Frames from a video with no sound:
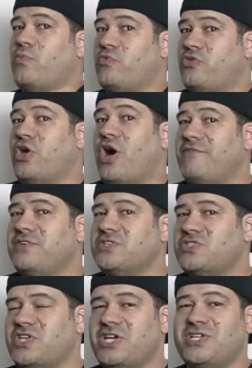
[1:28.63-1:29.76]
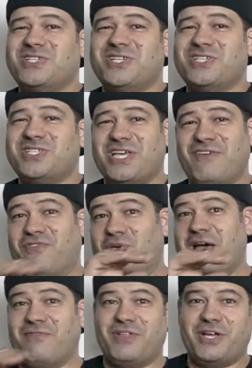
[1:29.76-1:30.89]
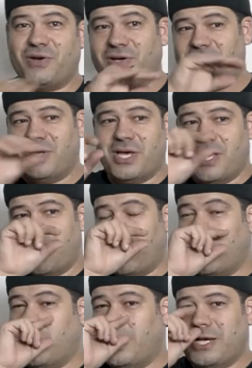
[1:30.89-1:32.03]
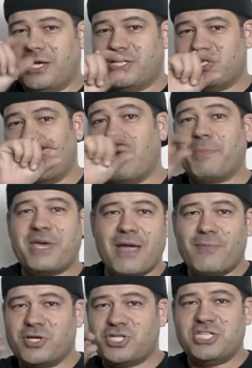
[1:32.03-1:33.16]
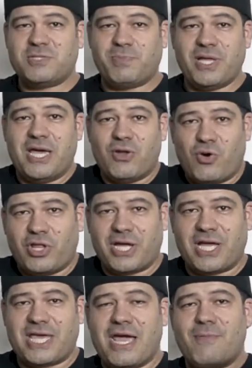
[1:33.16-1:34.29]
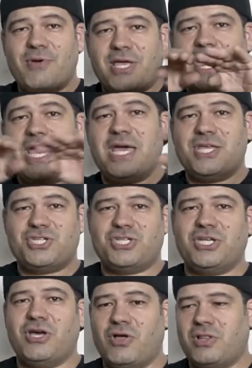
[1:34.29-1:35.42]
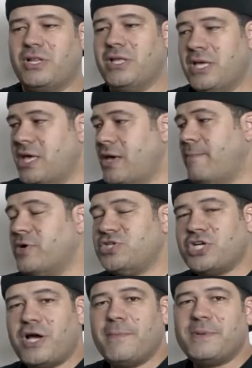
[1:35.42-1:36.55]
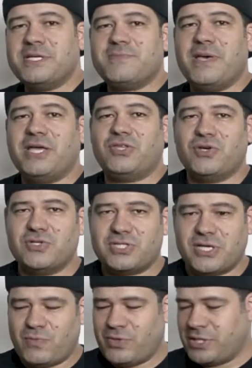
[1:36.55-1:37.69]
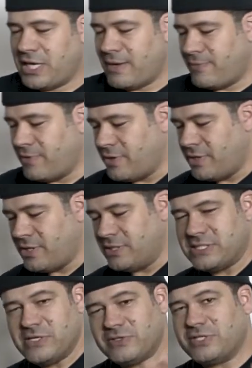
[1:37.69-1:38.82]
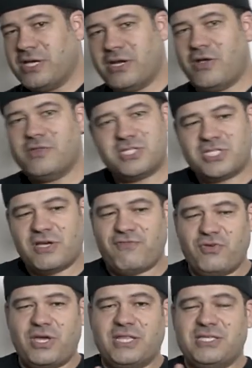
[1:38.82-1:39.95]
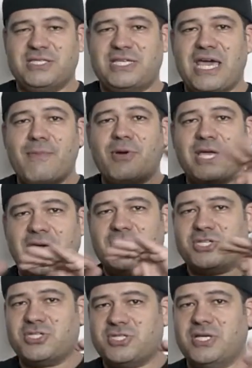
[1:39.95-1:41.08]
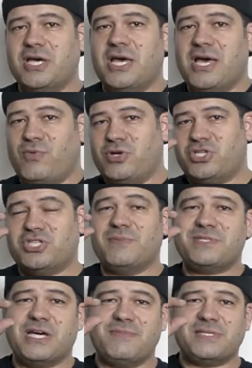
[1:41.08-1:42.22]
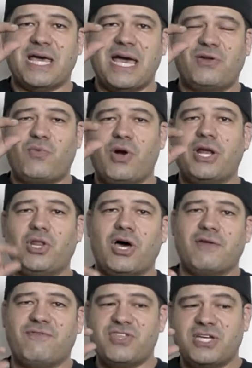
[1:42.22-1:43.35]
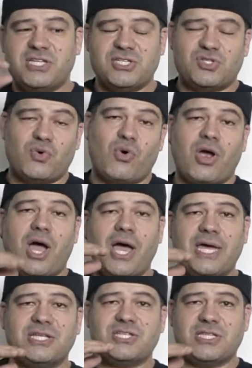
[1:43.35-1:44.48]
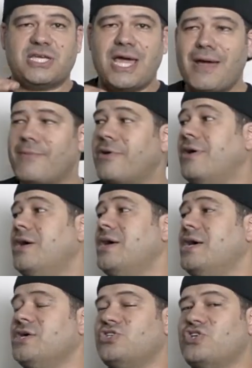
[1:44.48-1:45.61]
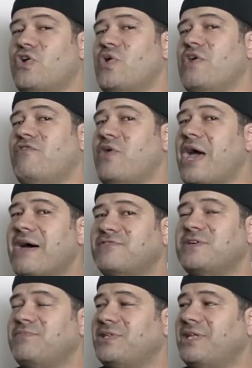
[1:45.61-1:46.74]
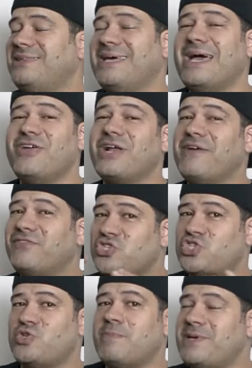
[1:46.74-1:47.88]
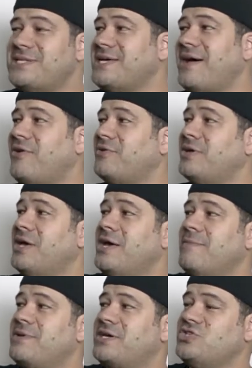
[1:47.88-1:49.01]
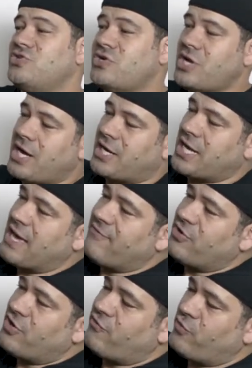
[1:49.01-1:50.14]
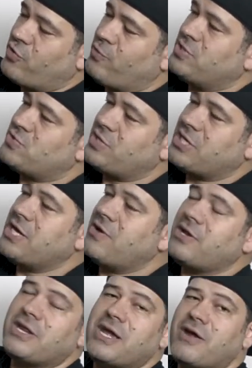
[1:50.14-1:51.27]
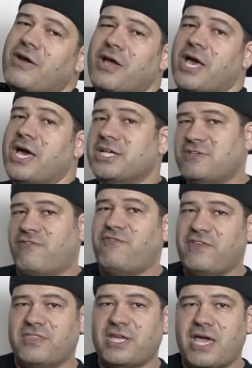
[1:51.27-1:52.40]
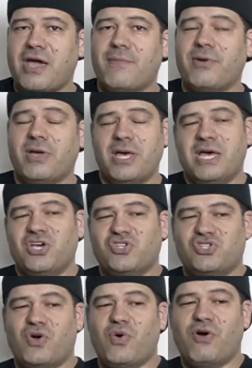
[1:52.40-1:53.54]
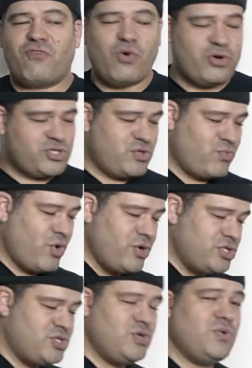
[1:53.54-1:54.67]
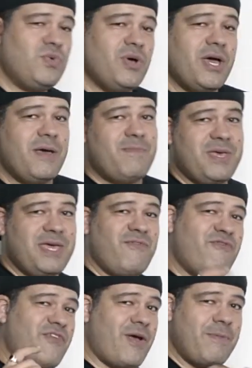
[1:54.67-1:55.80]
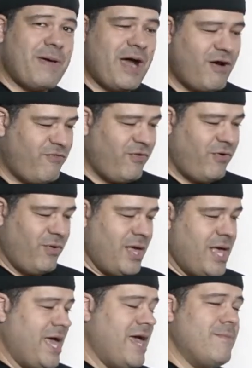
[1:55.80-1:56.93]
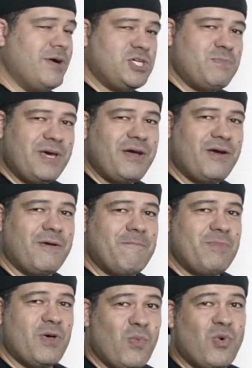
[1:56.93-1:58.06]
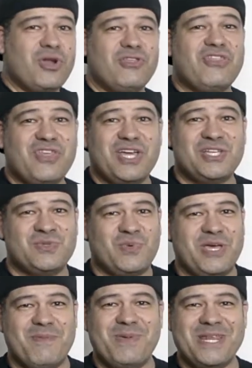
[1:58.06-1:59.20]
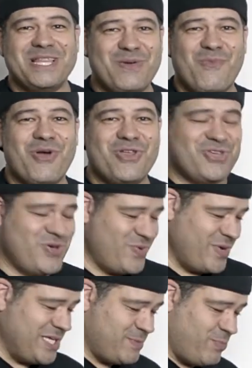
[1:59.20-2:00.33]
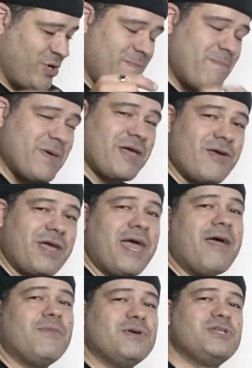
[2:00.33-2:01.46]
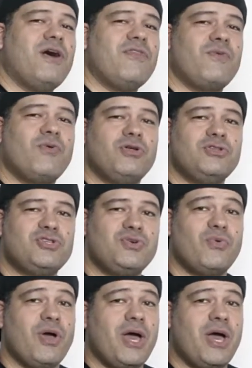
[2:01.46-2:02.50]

the obvious things is if you have like a top camera cheese plate or like a camera cage, you know, a bunch of companies make those like Wooden Camera and Tilta and all this stuff. You get these camera cages, which sometimes add quite a lot of thickness or height to the camera. So if you have something like that, you're gonna have to strip it down because you're not gonna have enough room between here and here to fit the camera. So of course, the Ronin-2 being very powerful and much bigger, one of the things we immediately wanna do is put bigger cameras on the Ronin-2.